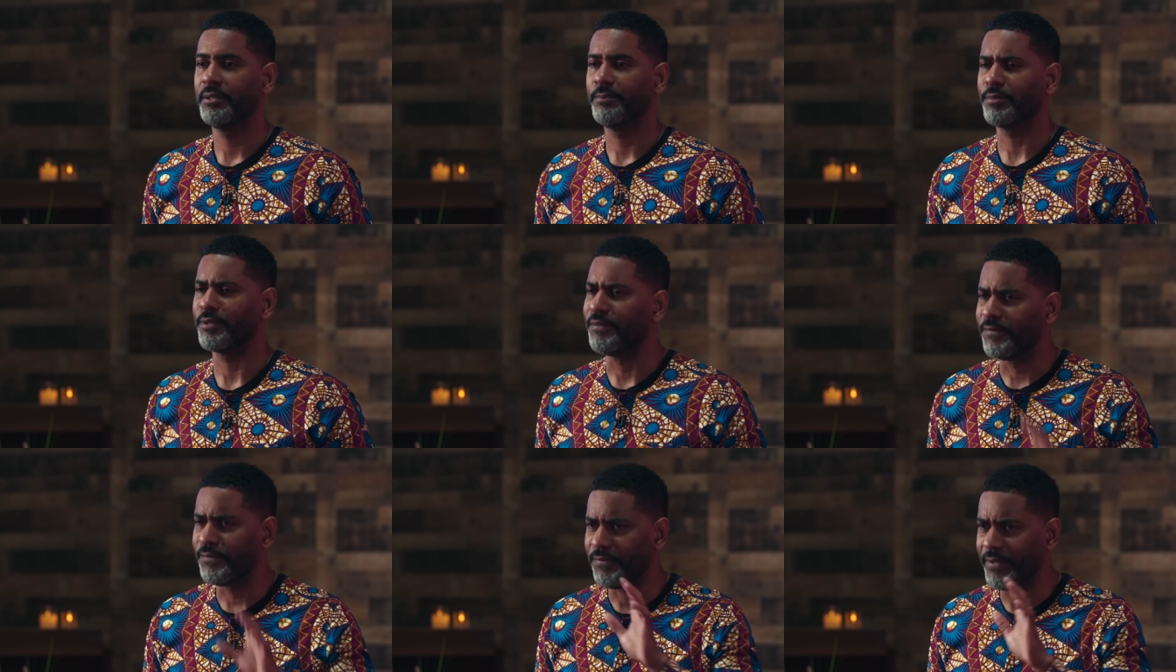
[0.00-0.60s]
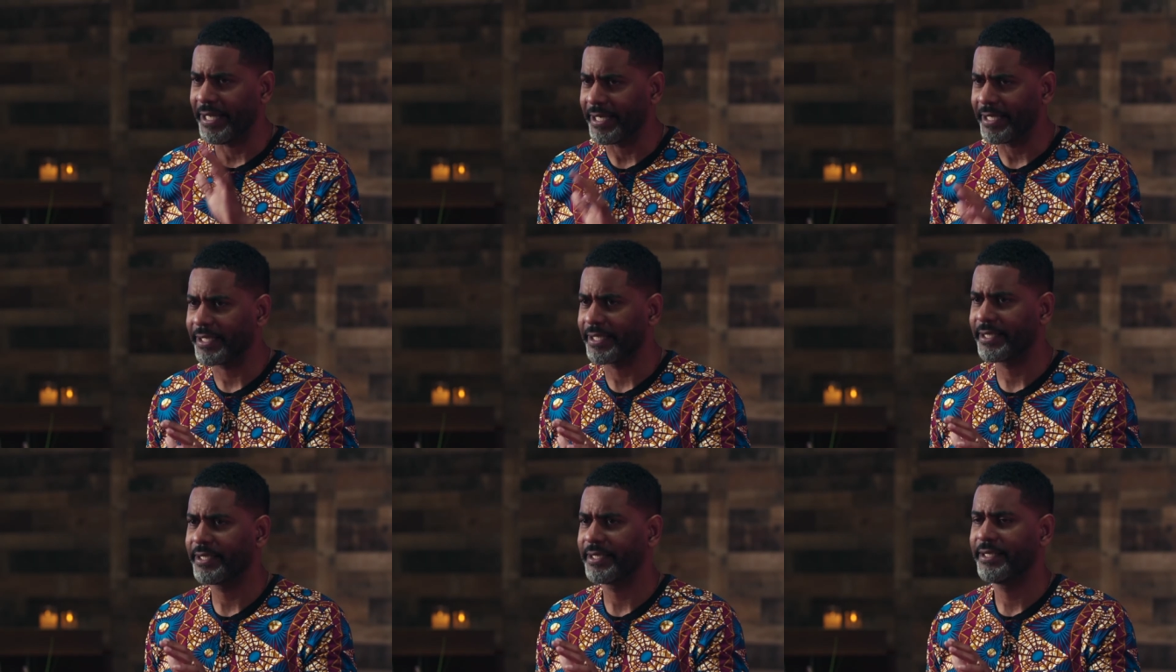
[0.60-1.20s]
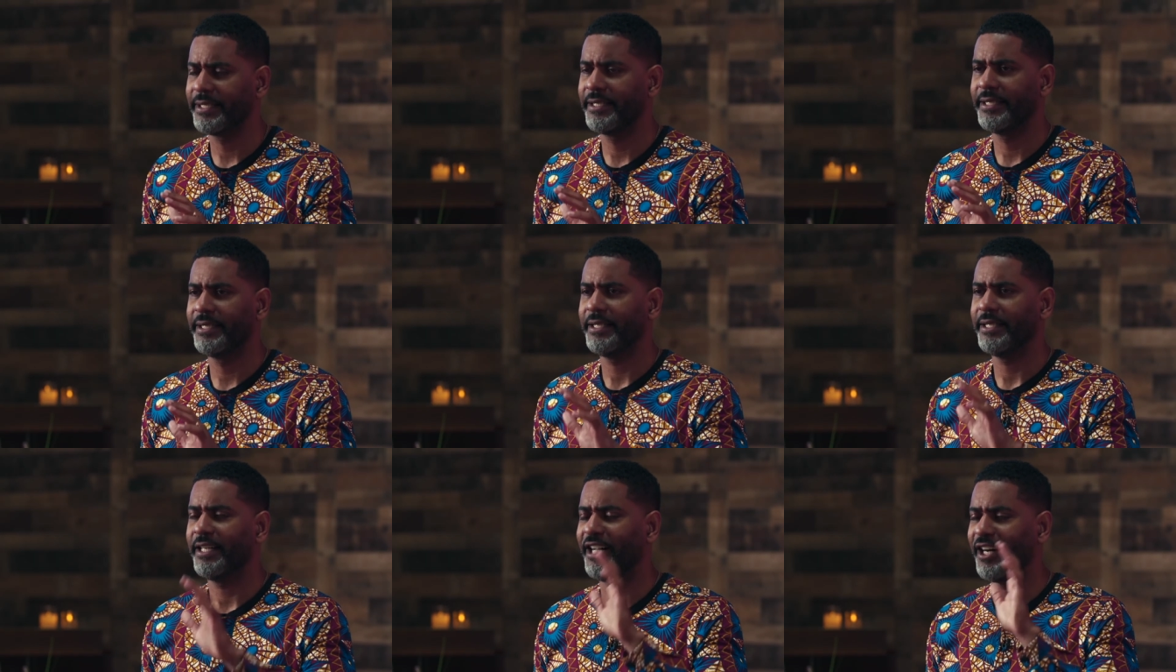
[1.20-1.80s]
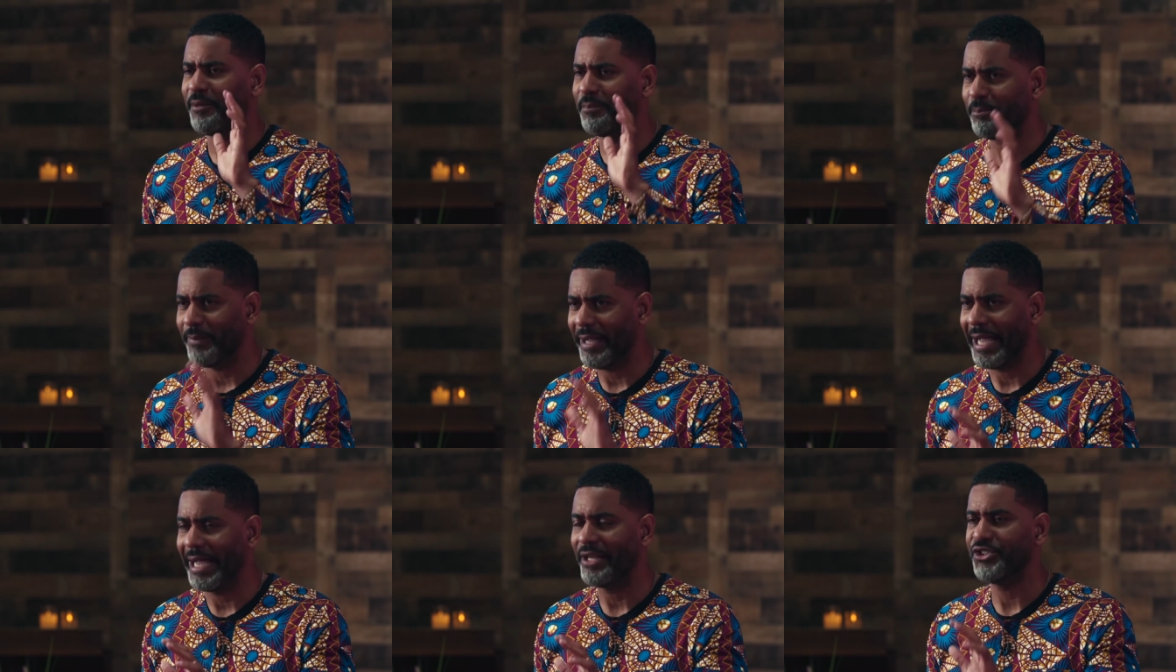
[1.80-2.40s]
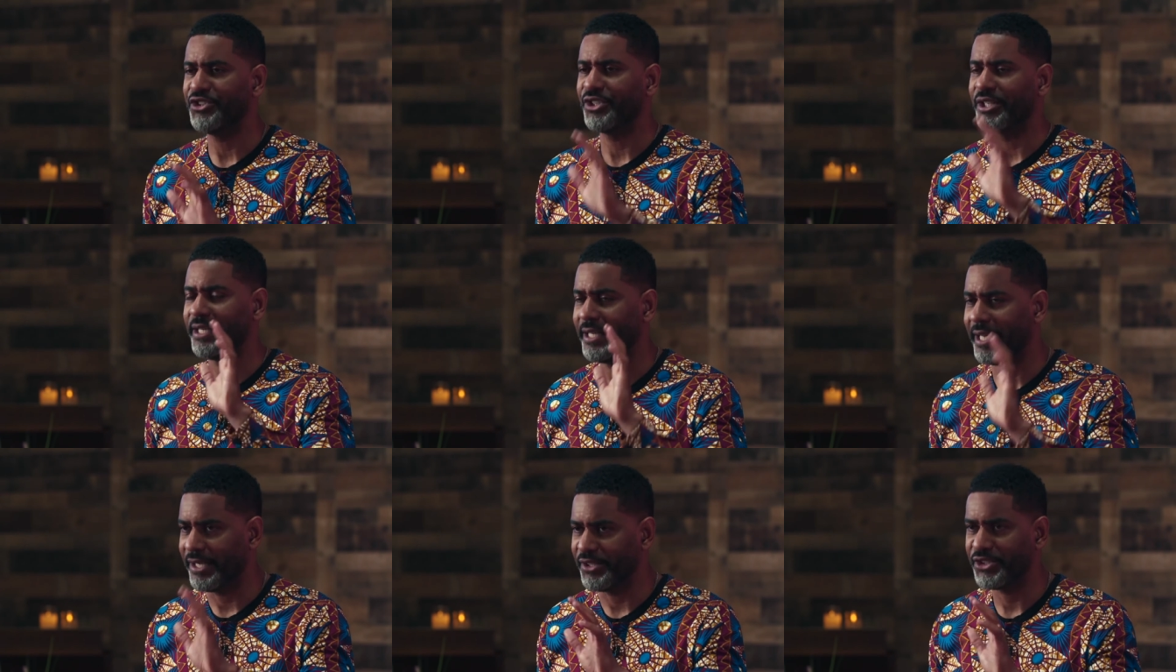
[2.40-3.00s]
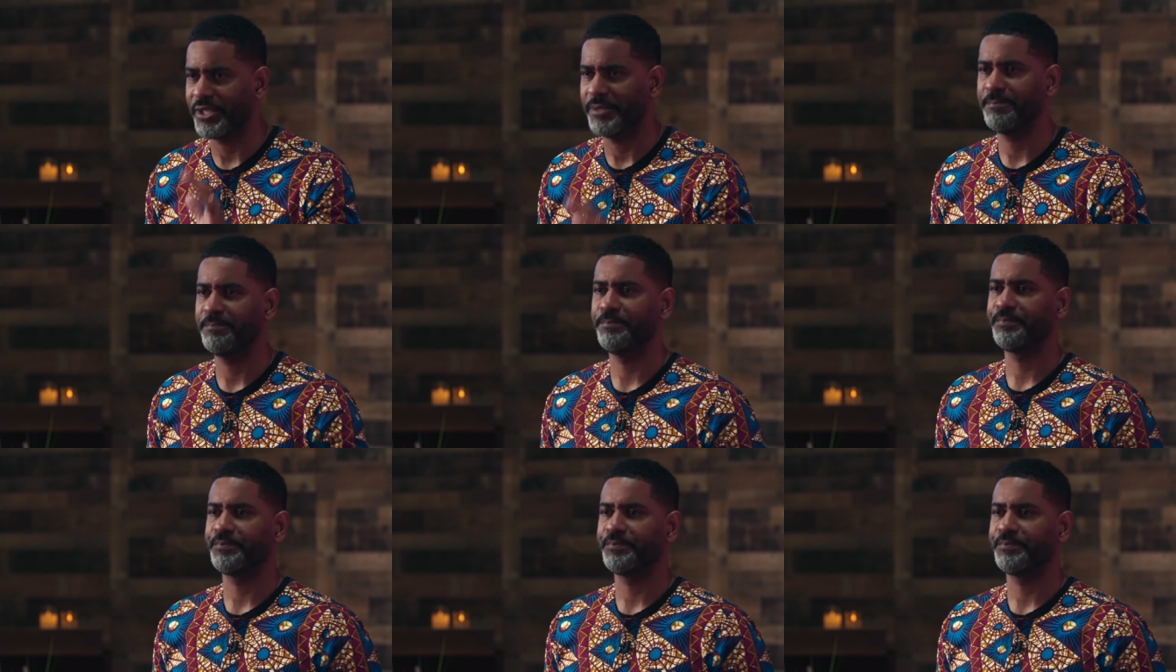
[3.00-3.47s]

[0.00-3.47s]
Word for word: Prophetic imagination.